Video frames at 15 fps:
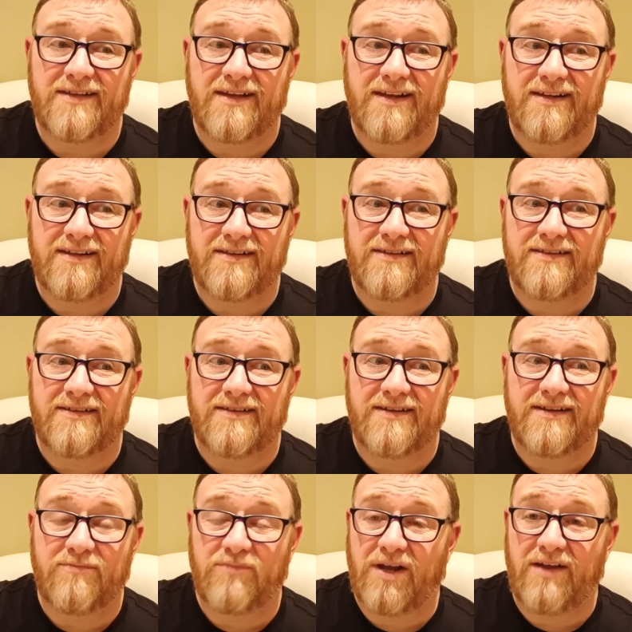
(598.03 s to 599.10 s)
then,
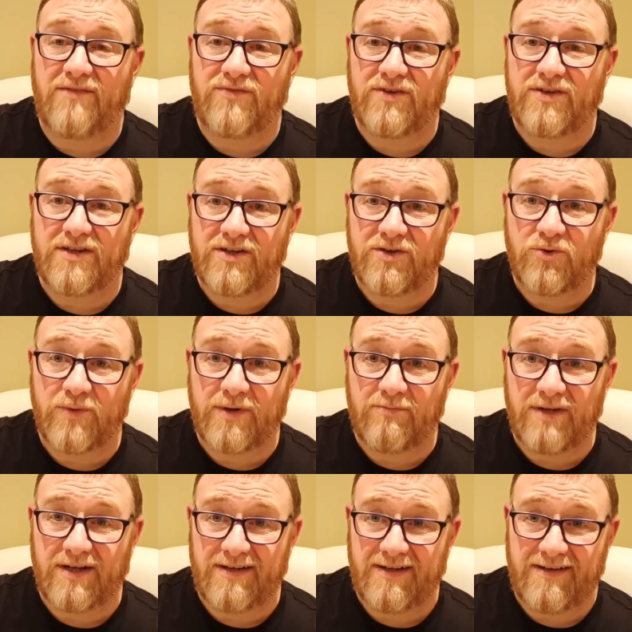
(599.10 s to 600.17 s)
in my view, you're
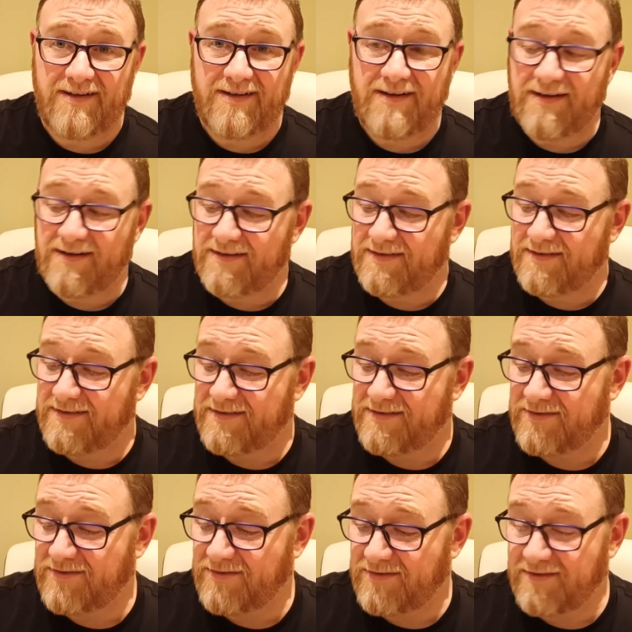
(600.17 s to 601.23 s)
nowhere bloody near it.
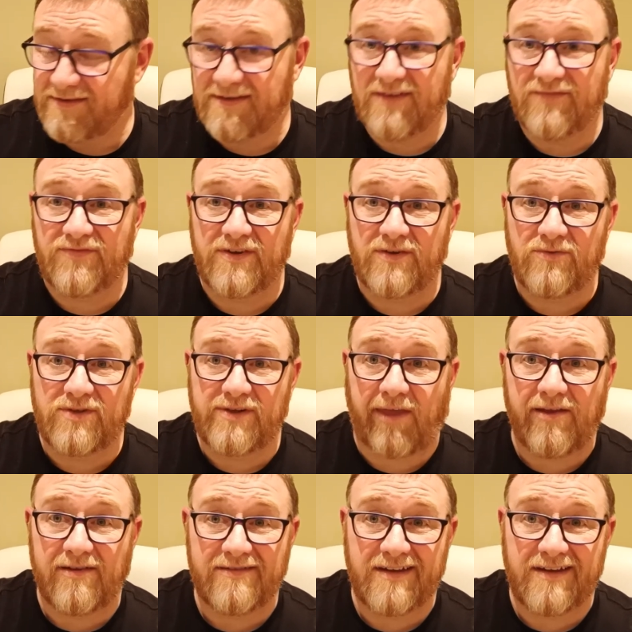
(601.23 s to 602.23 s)
So, you failed,